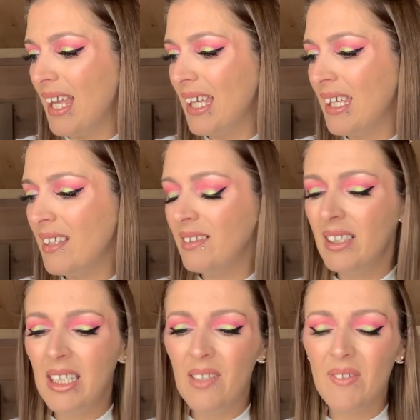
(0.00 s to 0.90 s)
it
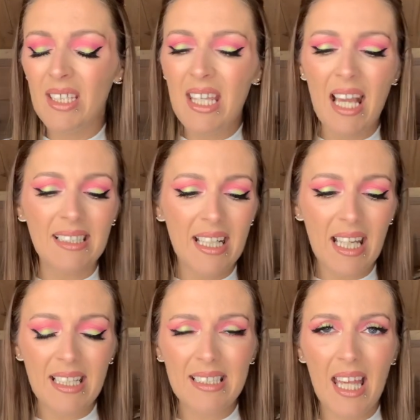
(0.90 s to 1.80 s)
leaves, yes, like
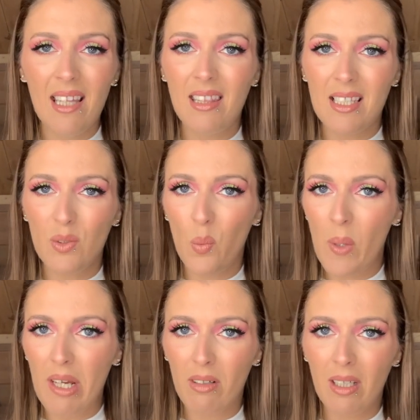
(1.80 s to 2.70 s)
I said, this
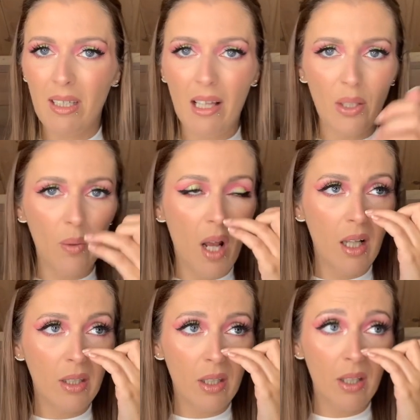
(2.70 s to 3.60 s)
weird yellow
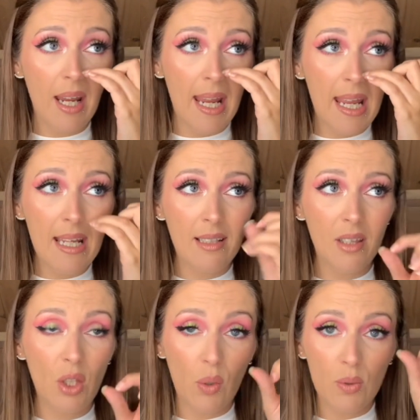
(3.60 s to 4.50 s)
color
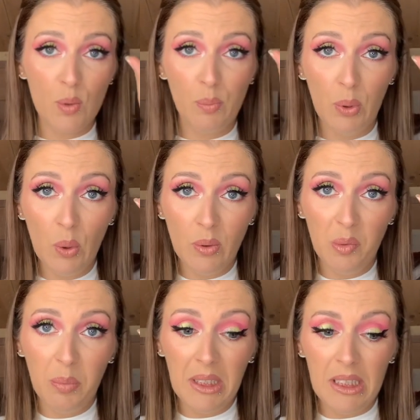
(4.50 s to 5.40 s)
and those blue
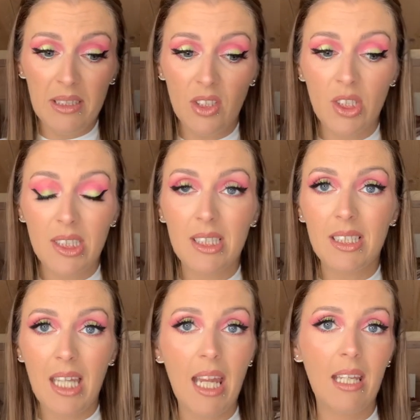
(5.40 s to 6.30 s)
beads just
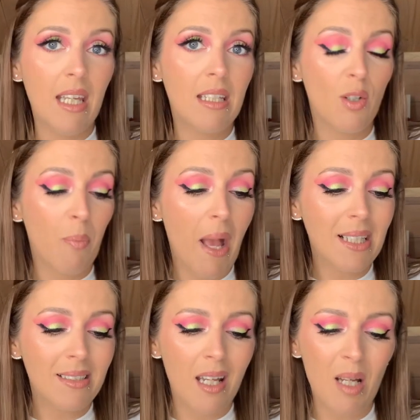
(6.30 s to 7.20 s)
stay in your
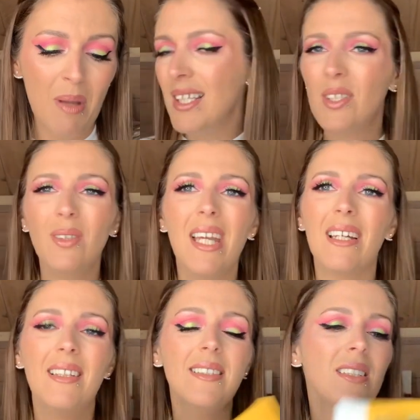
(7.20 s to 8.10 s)
bathtub. So
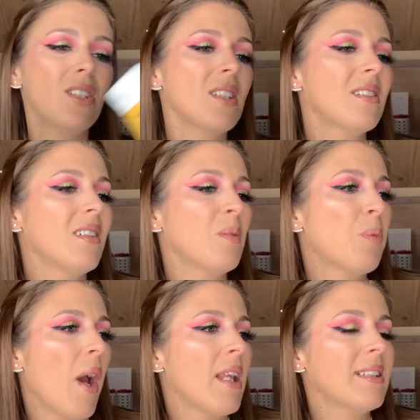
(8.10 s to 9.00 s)
yeah, this is just a
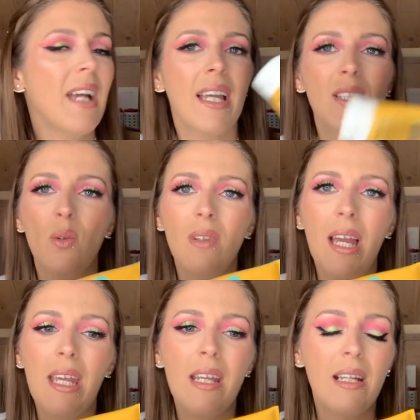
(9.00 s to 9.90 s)
product I don't
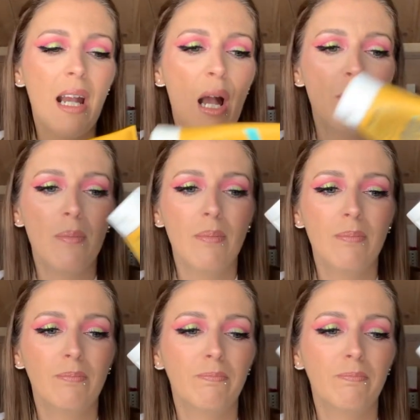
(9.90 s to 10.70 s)
like. Um,